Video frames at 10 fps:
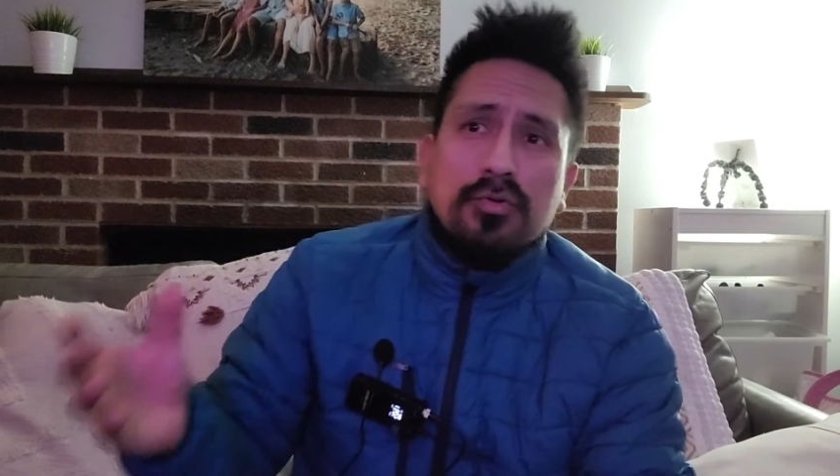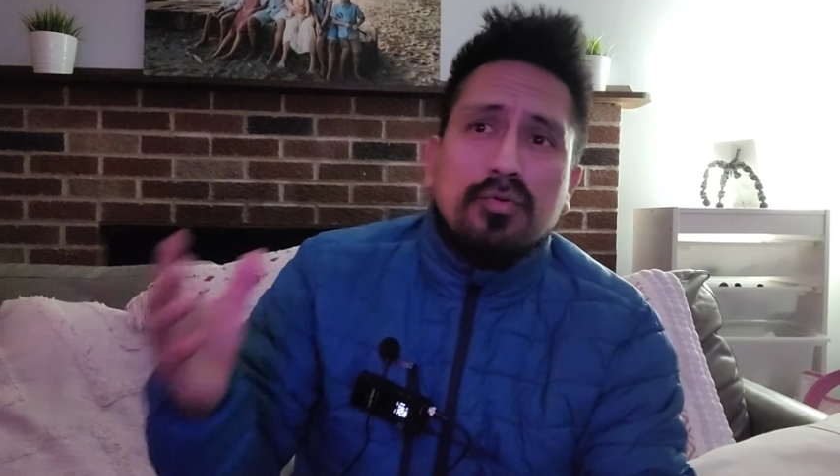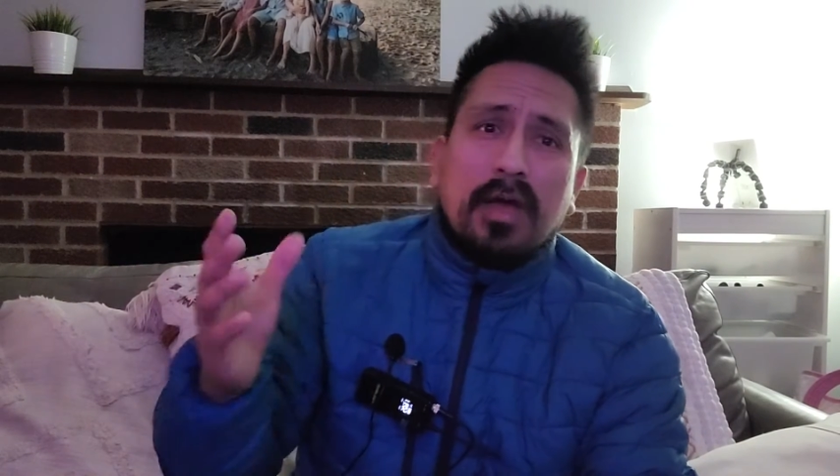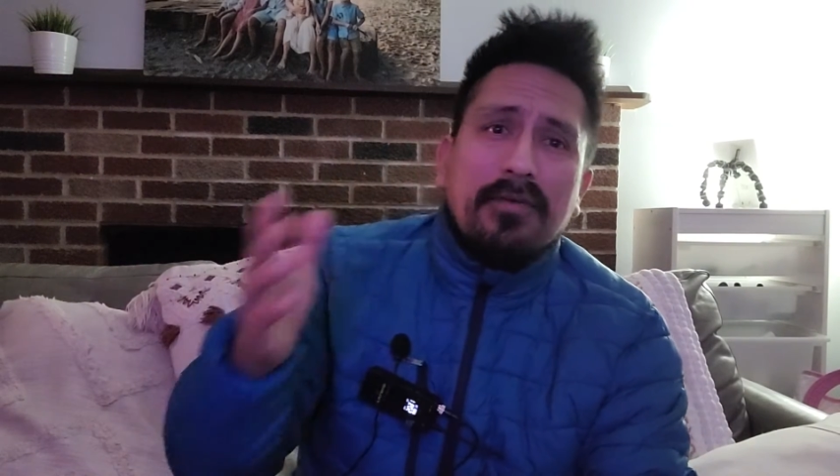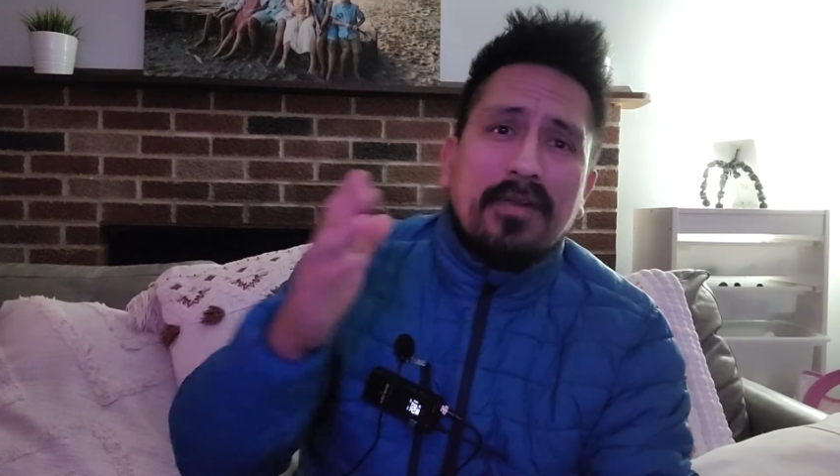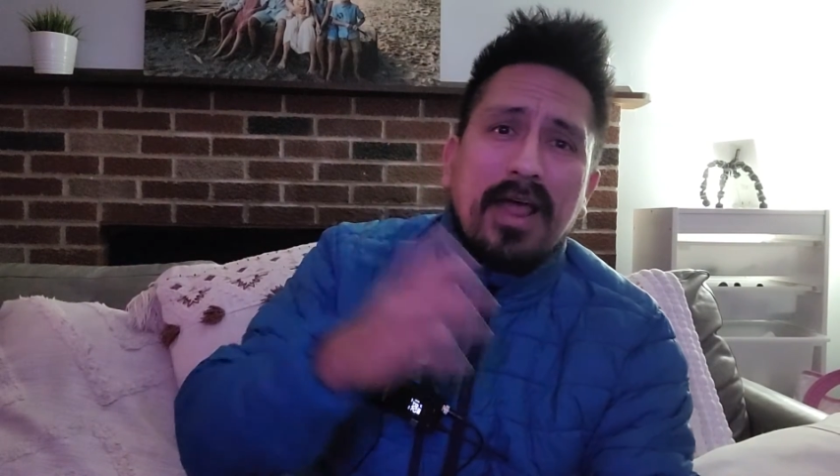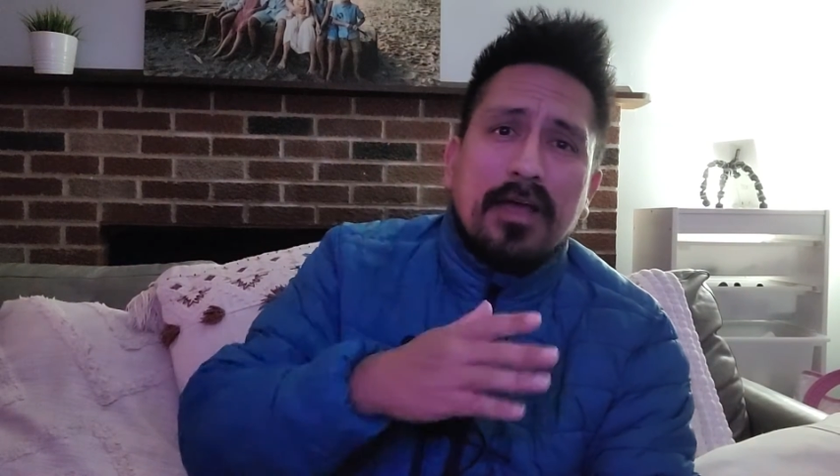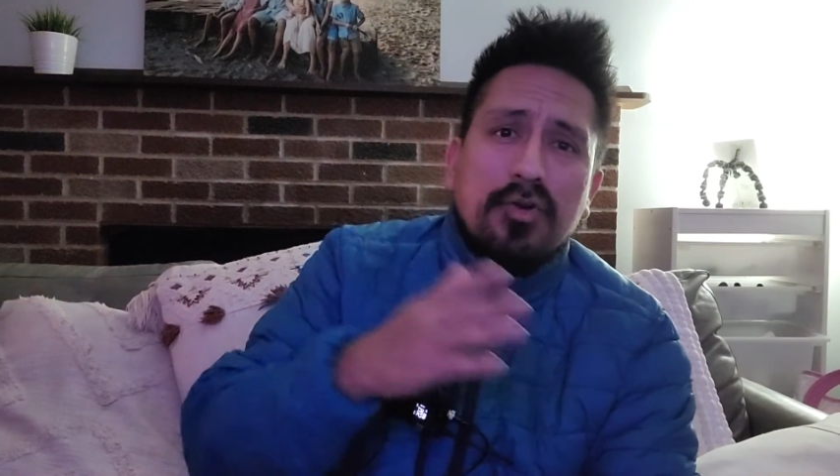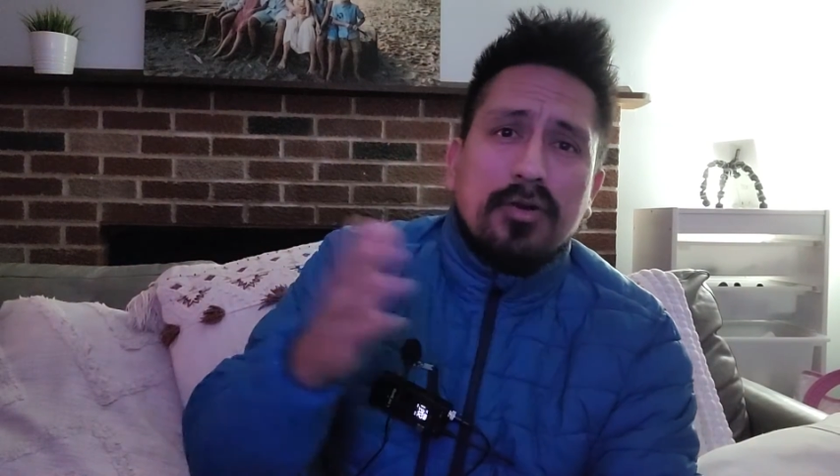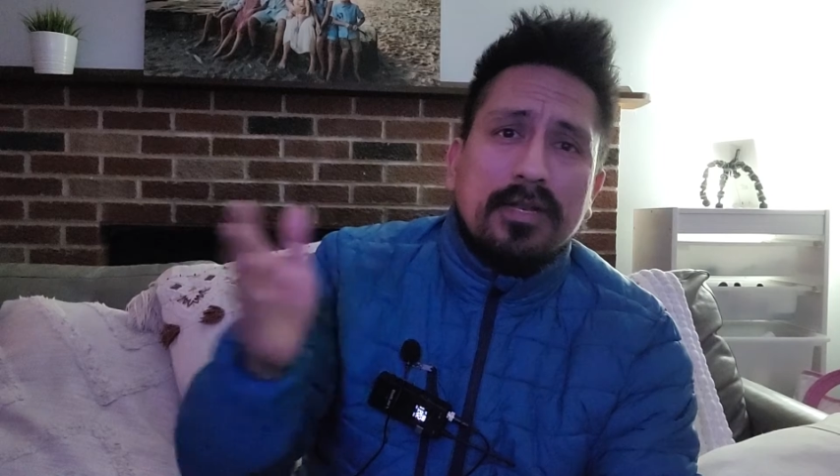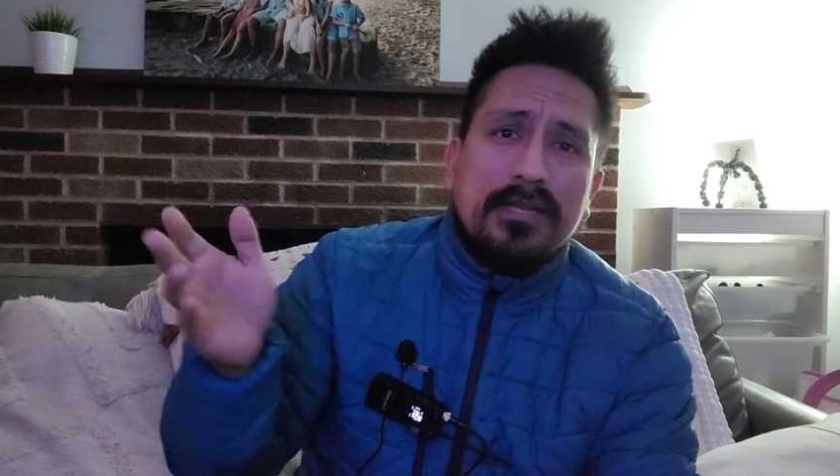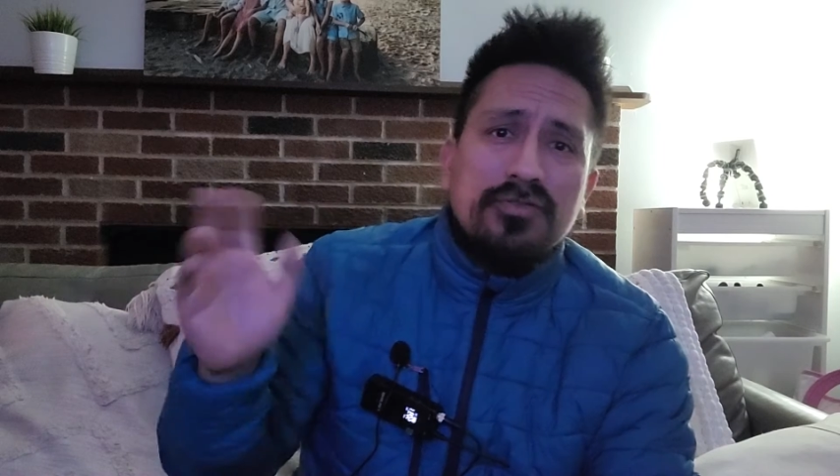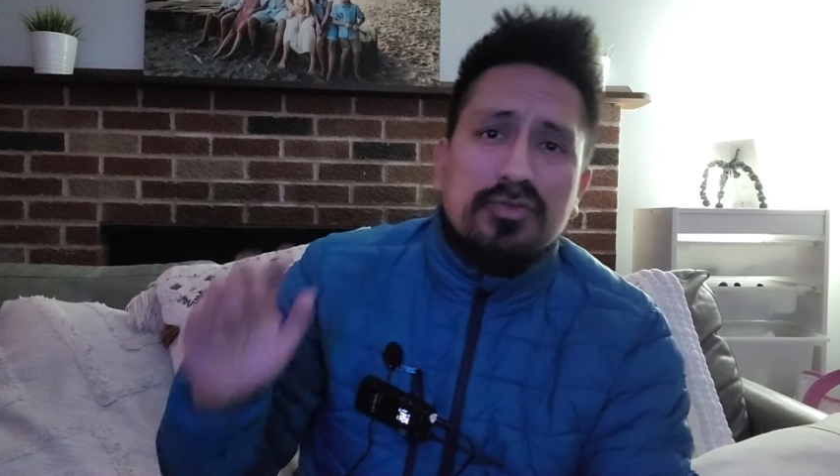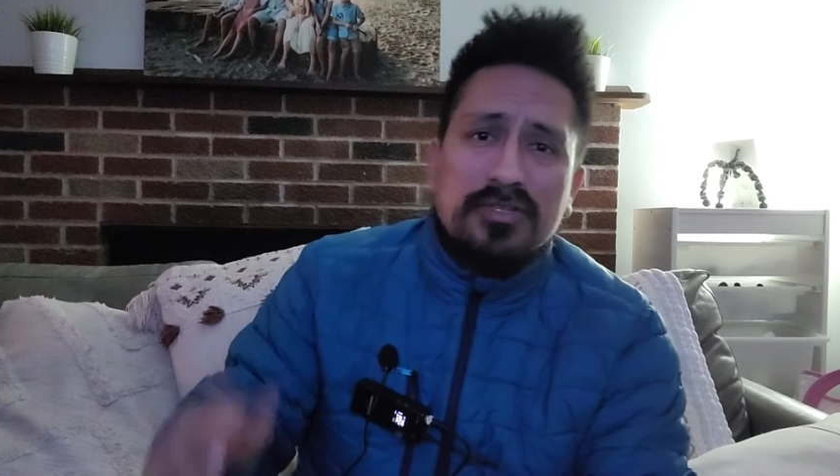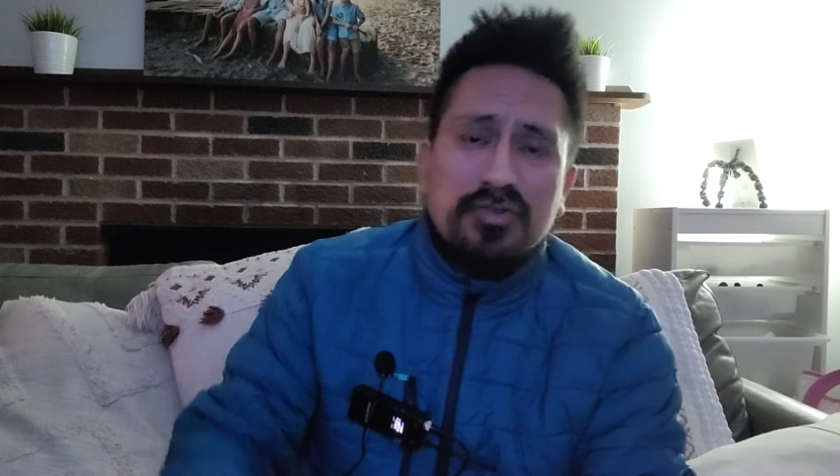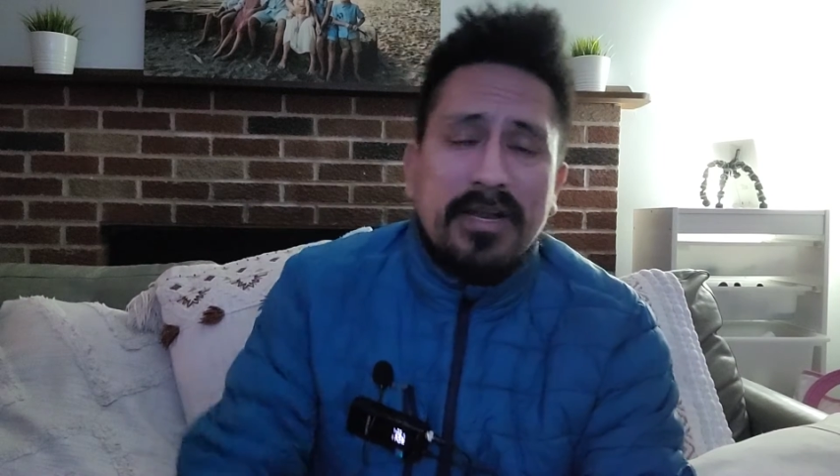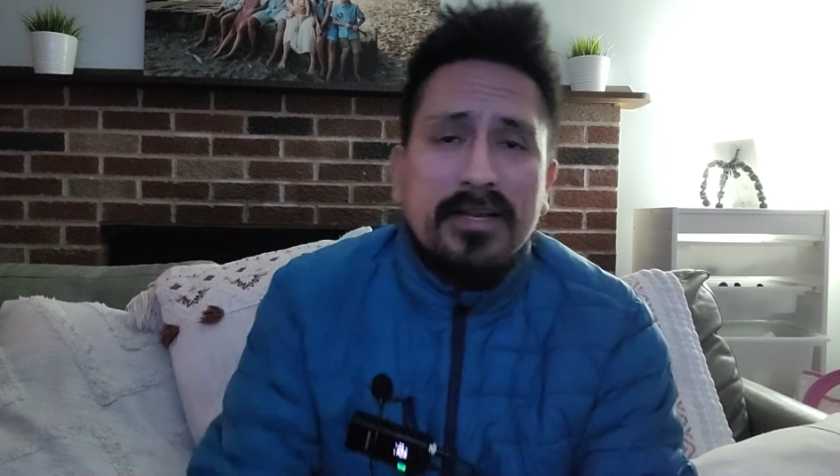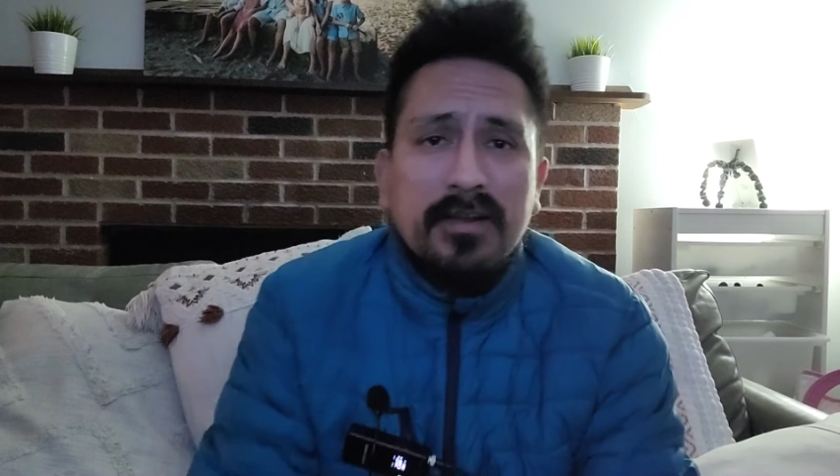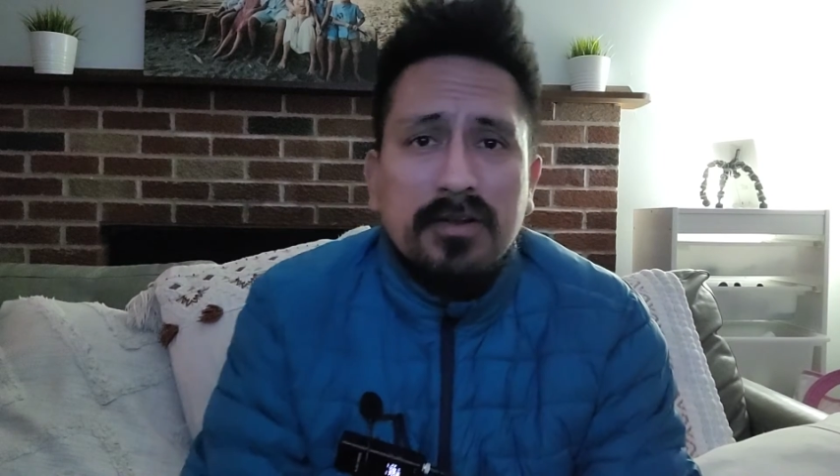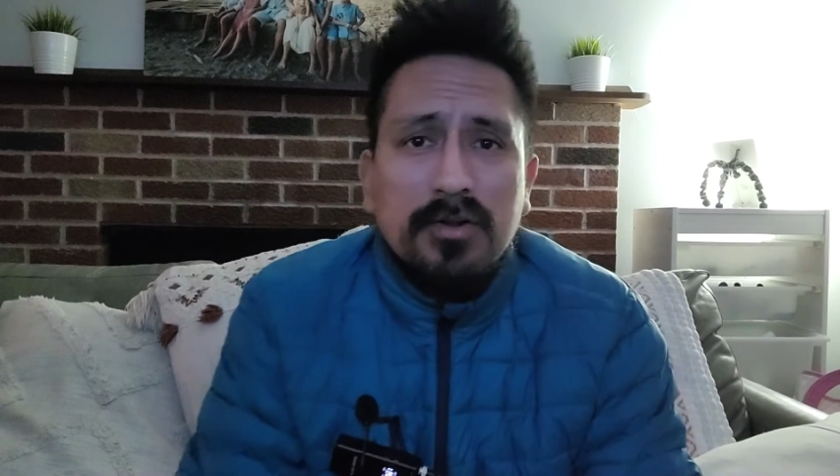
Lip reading: to have an accurate interest rate,